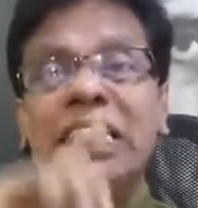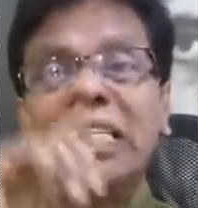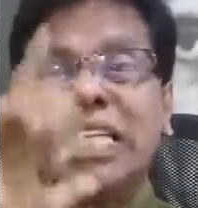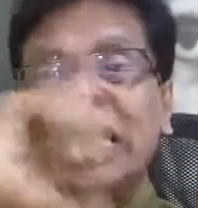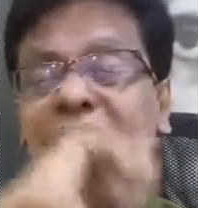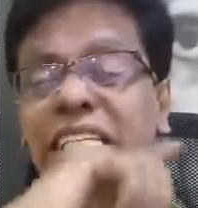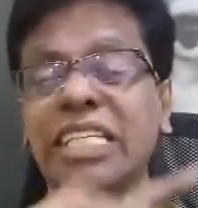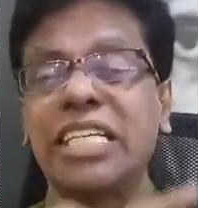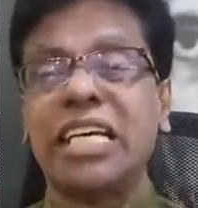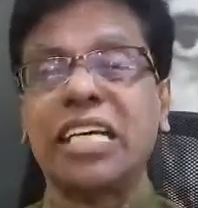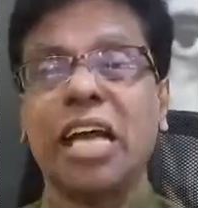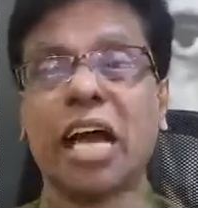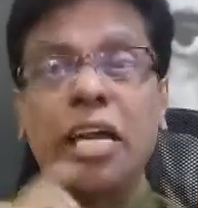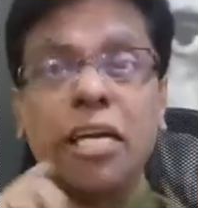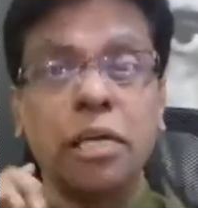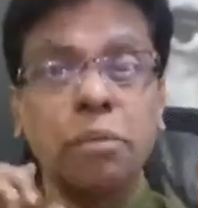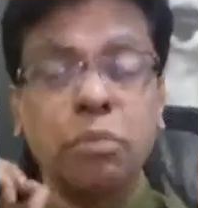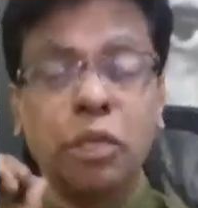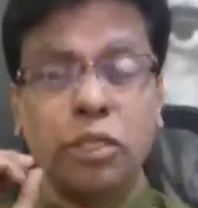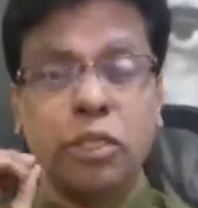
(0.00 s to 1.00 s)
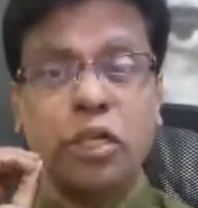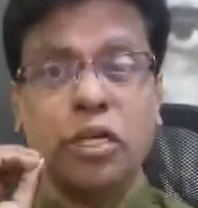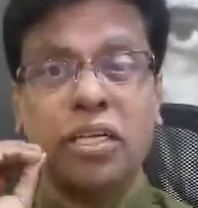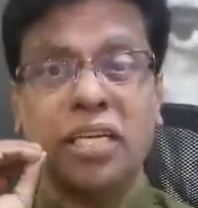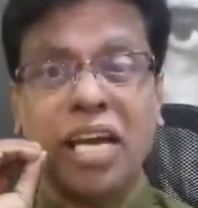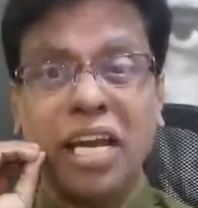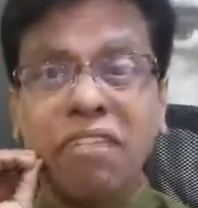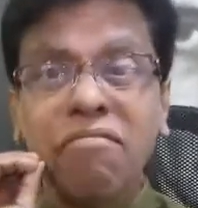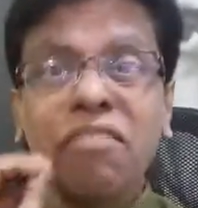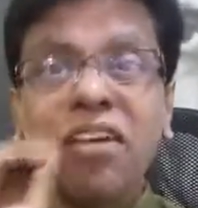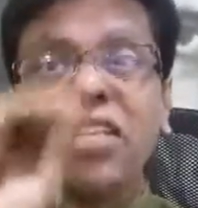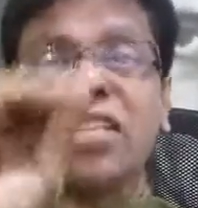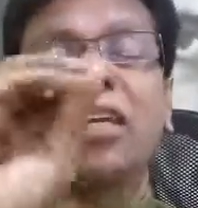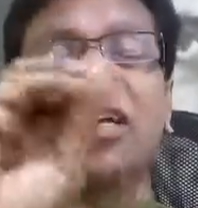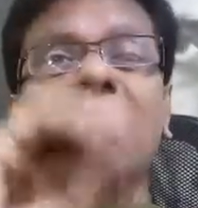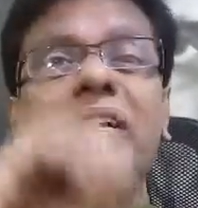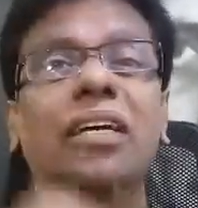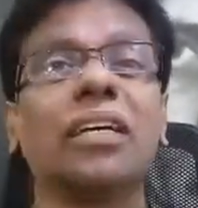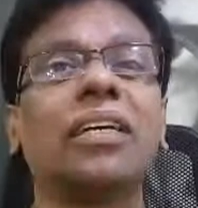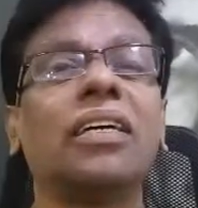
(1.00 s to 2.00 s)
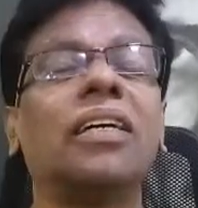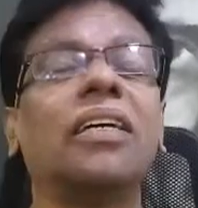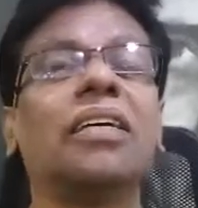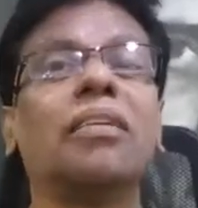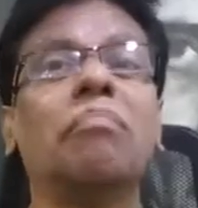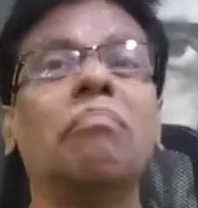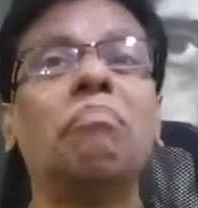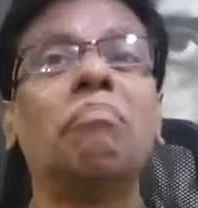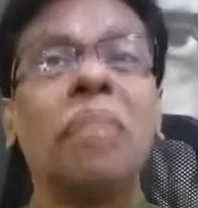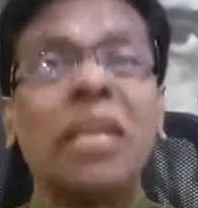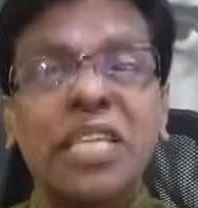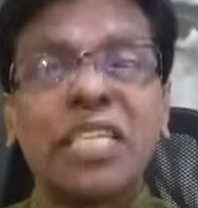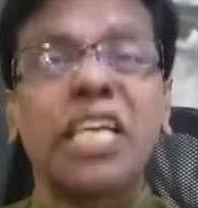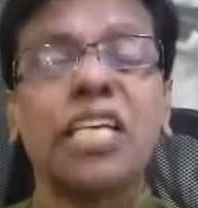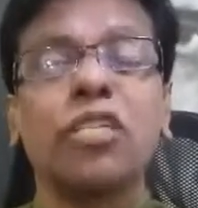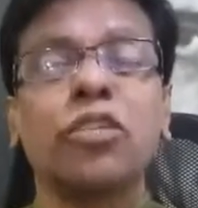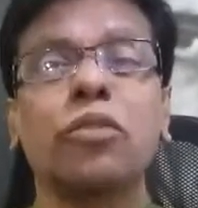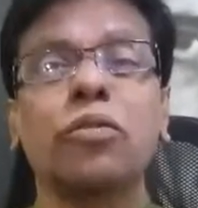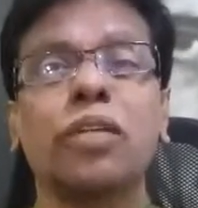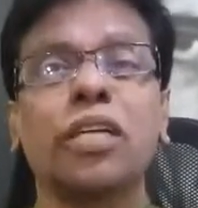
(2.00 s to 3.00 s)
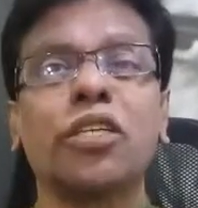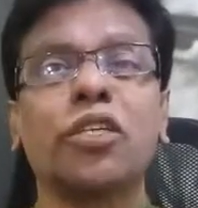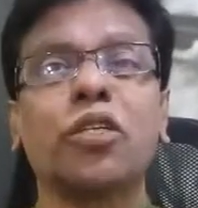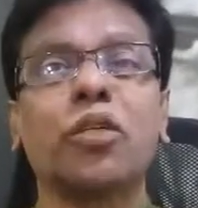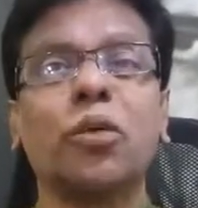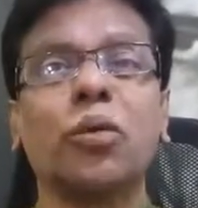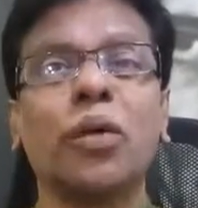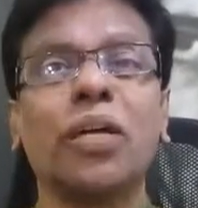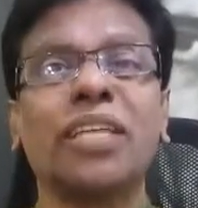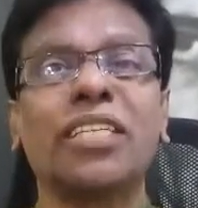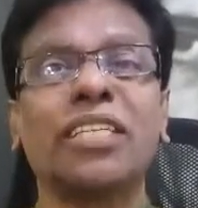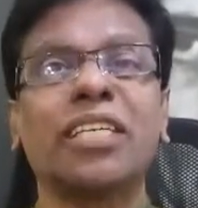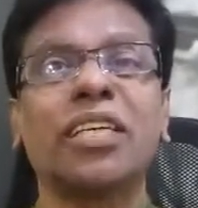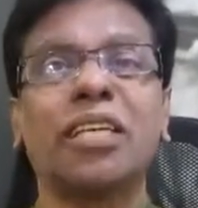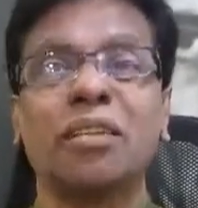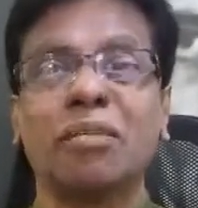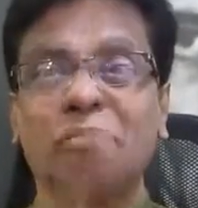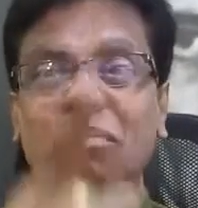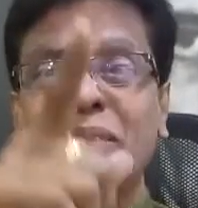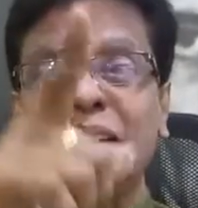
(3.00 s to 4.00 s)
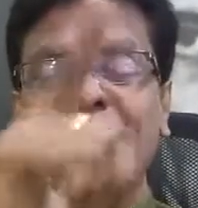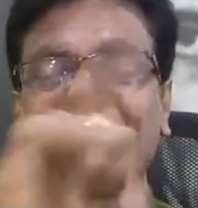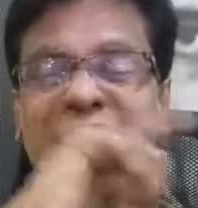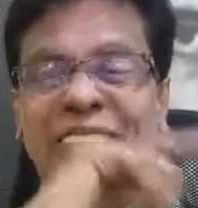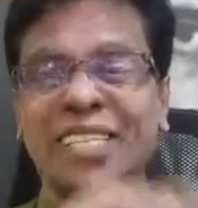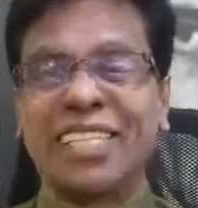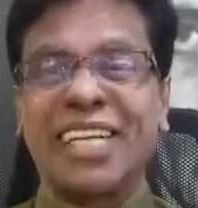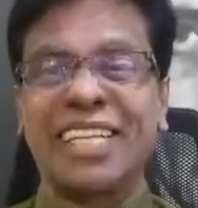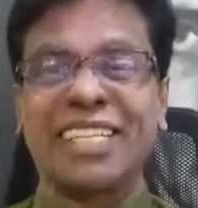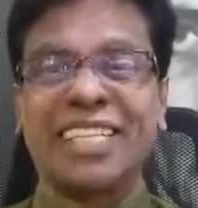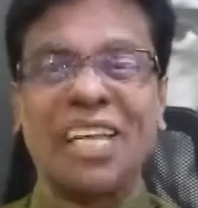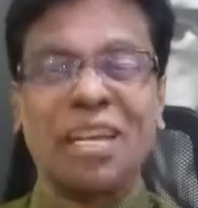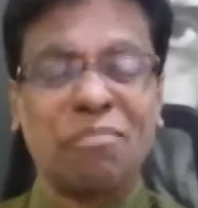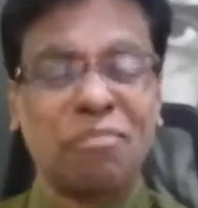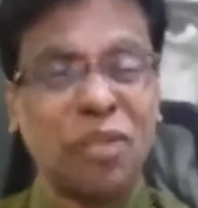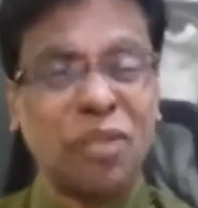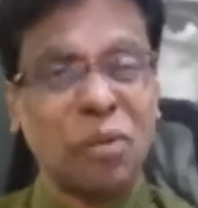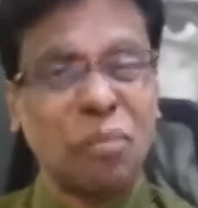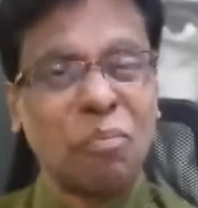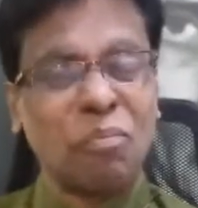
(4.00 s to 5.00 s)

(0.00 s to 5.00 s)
Teacher unable to convey the message to the students because they slept.